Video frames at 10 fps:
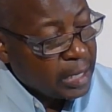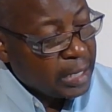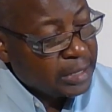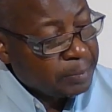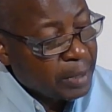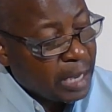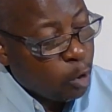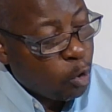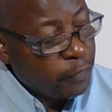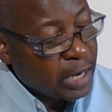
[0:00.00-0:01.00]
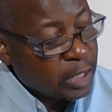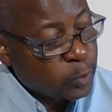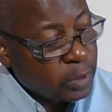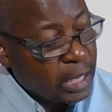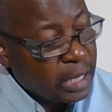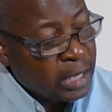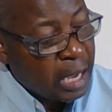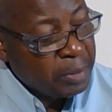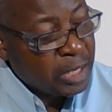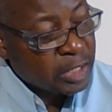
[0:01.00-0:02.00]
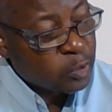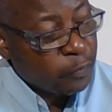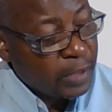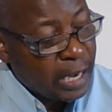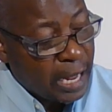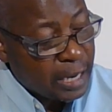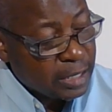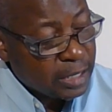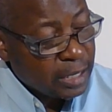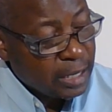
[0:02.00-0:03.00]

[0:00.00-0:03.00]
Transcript: Let's make a covenant with the inhabitants of the land